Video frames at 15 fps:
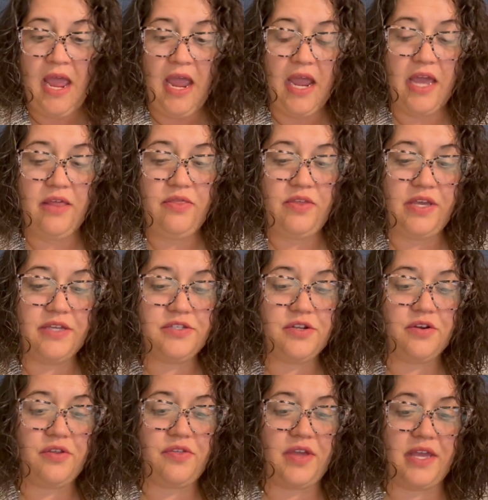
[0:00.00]
And these
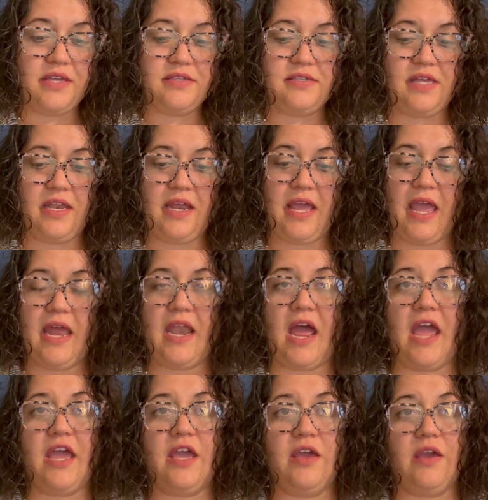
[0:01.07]
are things that, again,
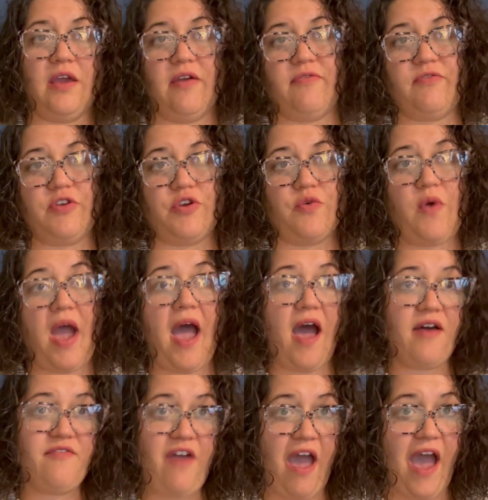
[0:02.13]
if you
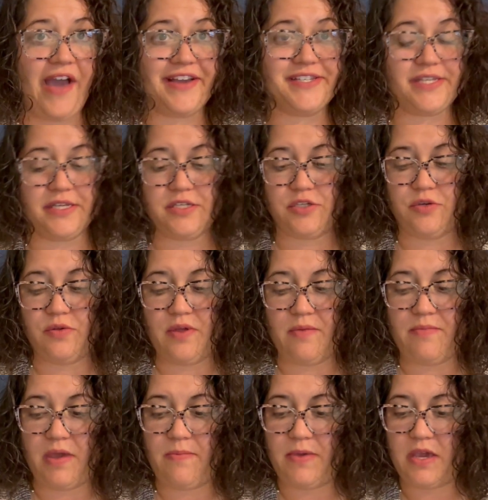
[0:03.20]
have access to them,
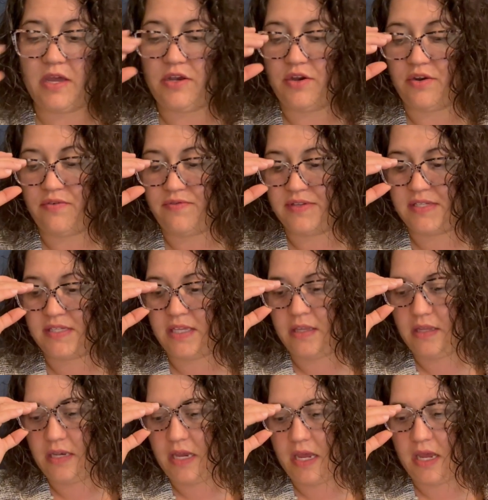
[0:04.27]
maybe in your
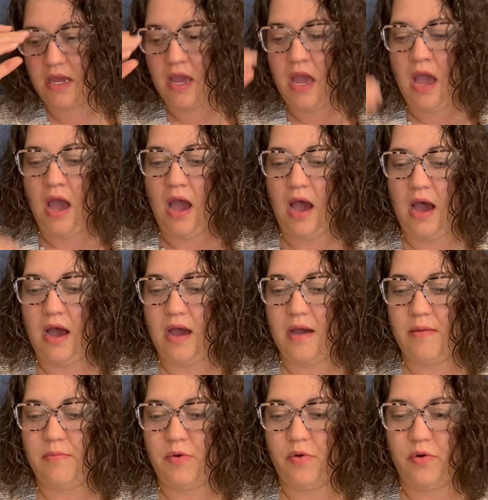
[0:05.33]
facility,
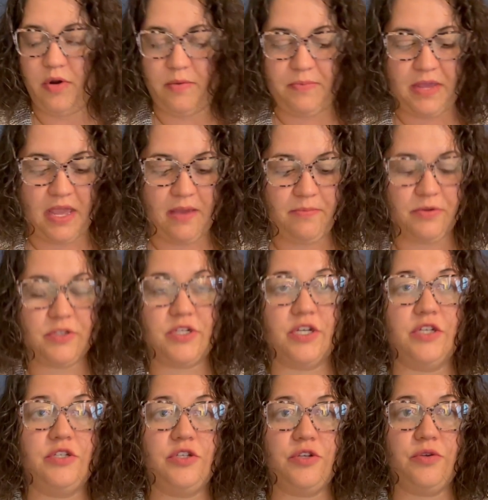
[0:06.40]
or be able to
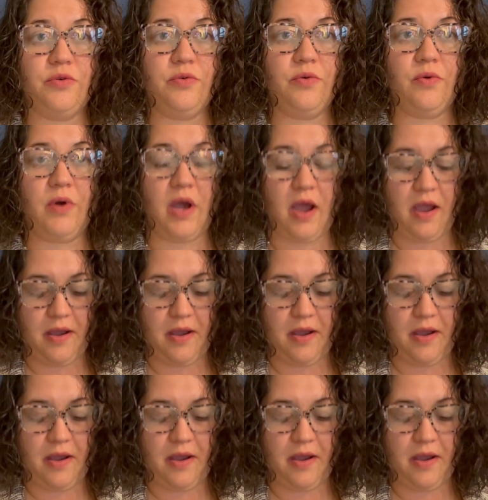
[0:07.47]
do